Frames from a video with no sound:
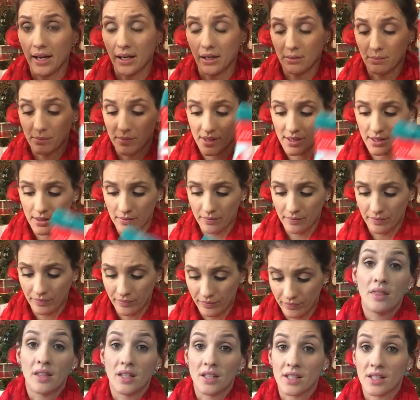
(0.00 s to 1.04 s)
items.
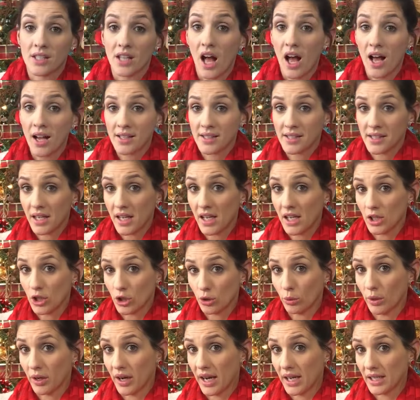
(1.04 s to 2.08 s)
The socks
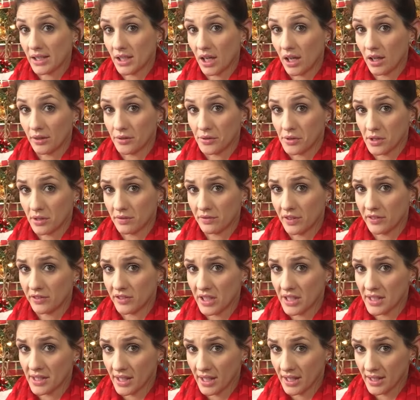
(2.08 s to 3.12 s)
each were
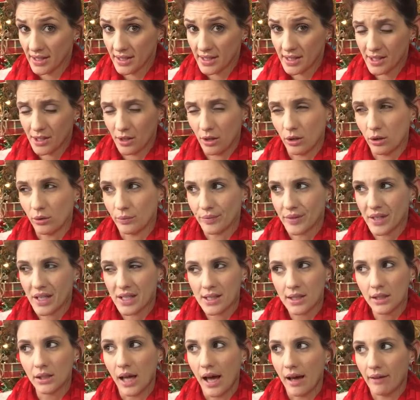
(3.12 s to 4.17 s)
$8.50. So
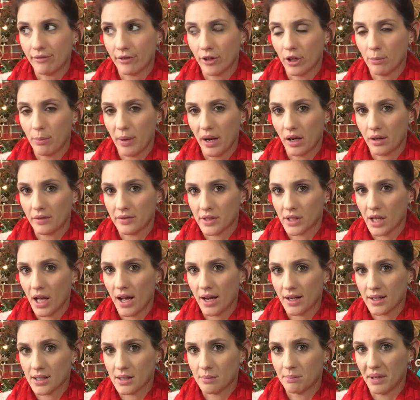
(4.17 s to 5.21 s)
that's a lot for a pair of
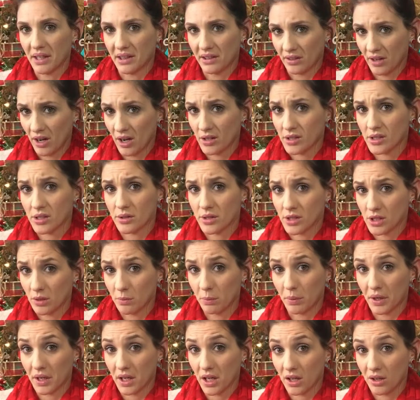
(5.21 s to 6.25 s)
socks, but they're also
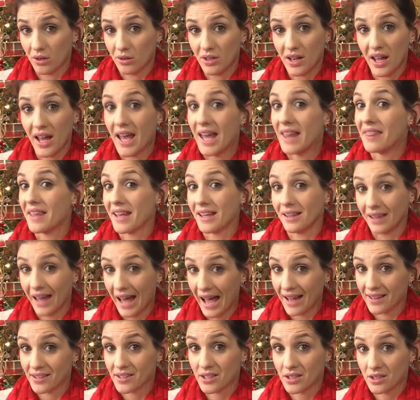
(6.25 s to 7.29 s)
super cute and they
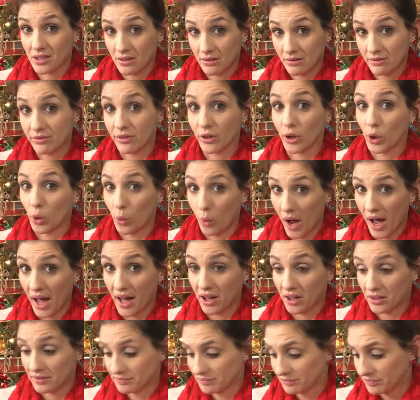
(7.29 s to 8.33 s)
last for a
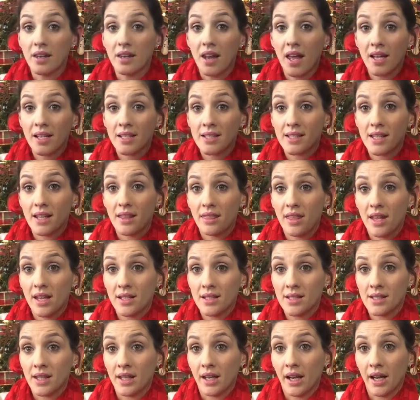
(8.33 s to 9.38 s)
while. next
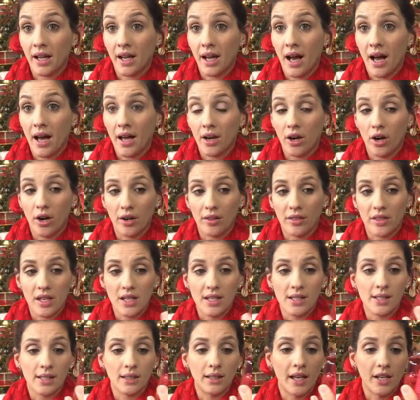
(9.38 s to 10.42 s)
things that I got are
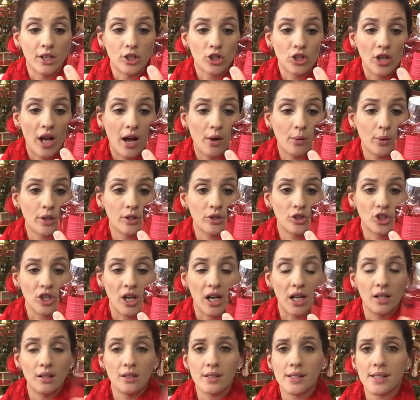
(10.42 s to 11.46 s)
these like shower
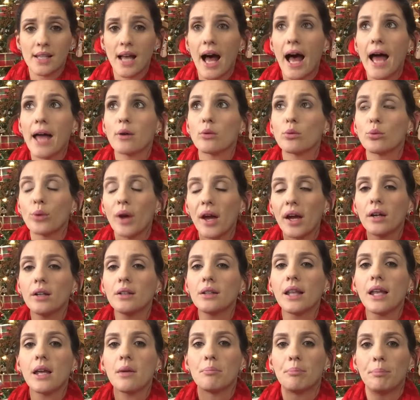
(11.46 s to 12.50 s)
gels. I
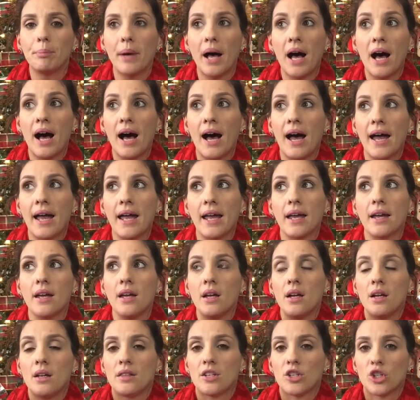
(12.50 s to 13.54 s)
rarely buy
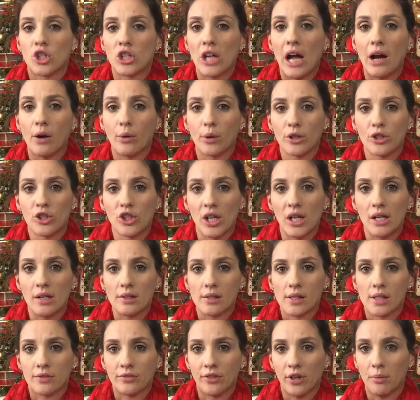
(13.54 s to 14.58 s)
the shower
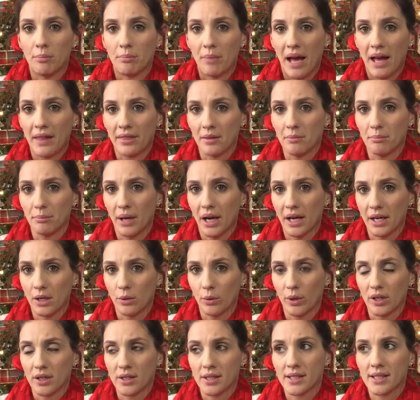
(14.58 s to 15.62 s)
gels from Bath & Body
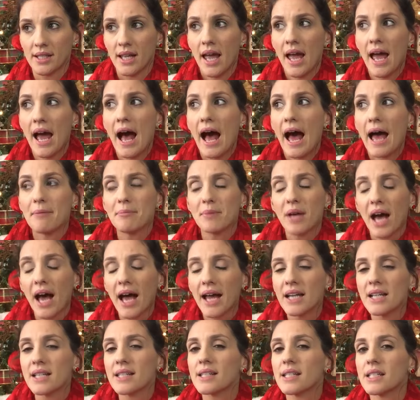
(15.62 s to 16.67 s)
Works. I'm
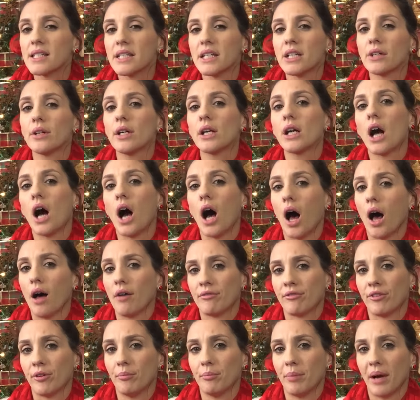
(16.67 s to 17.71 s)
kind of steering
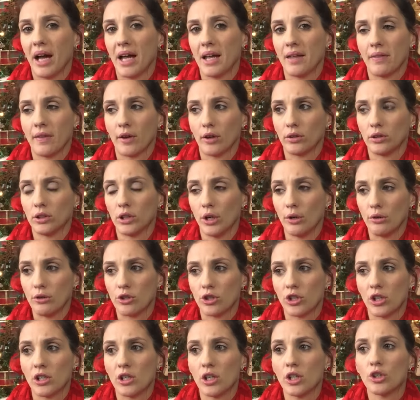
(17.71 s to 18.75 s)
off from buying their
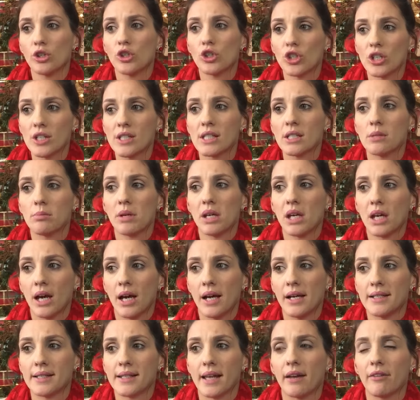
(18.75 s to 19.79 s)
lotion just
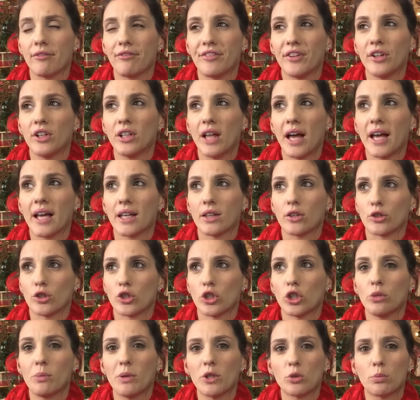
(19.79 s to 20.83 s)
because I feel like
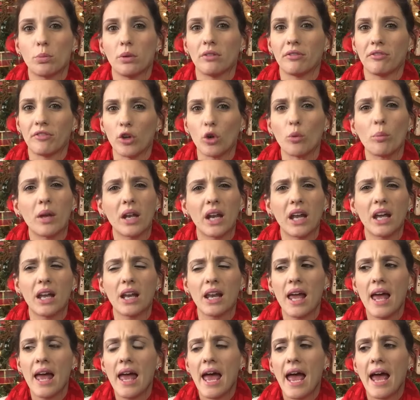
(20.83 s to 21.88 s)
there's too much perfume in it
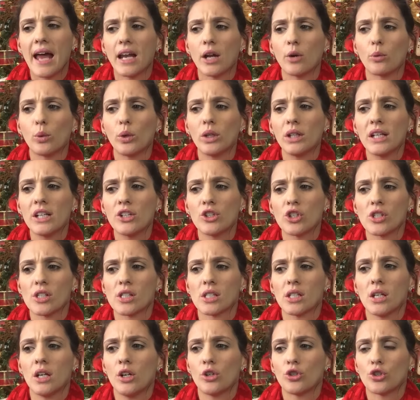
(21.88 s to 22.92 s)
and it really
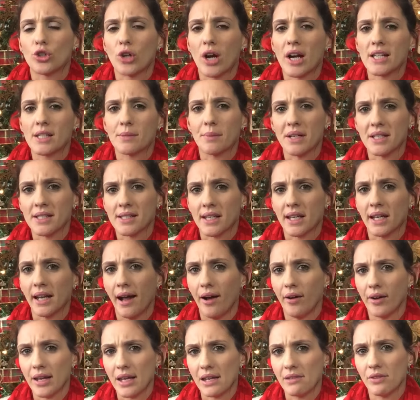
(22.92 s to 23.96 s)
just dries my skin
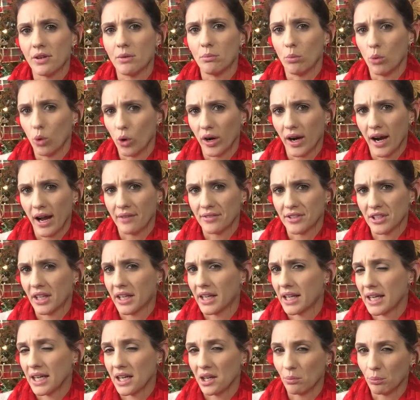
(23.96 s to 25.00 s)
out even more. I have to
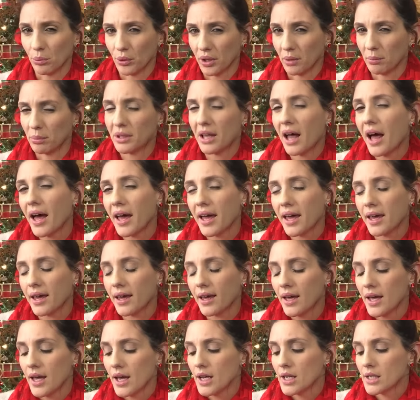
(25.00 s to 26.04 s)
like keep
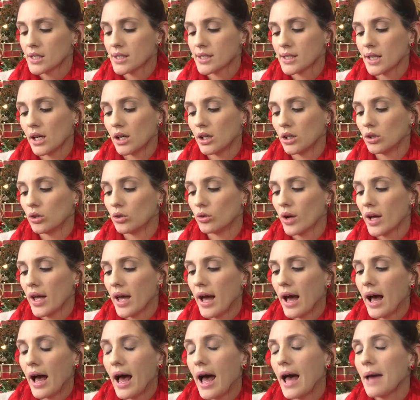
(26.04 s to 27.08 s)
reapplying. So
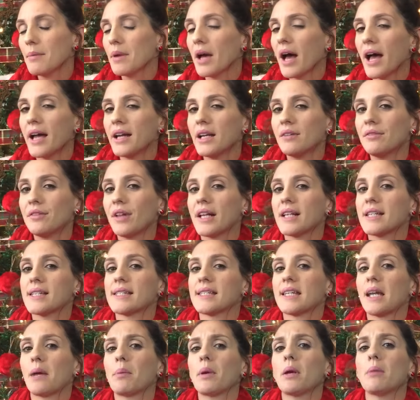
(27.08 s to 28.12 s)
I'm kind of like
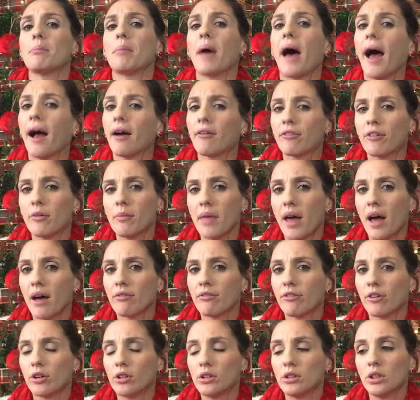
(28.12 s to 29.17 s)
stepping back from that
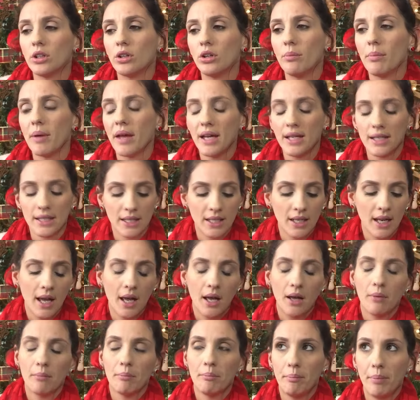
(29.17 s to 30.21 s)
for a little bit,
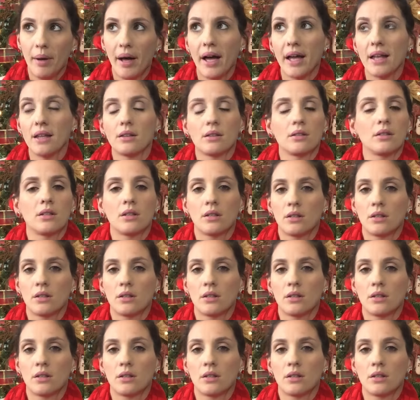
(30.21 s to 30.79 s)
but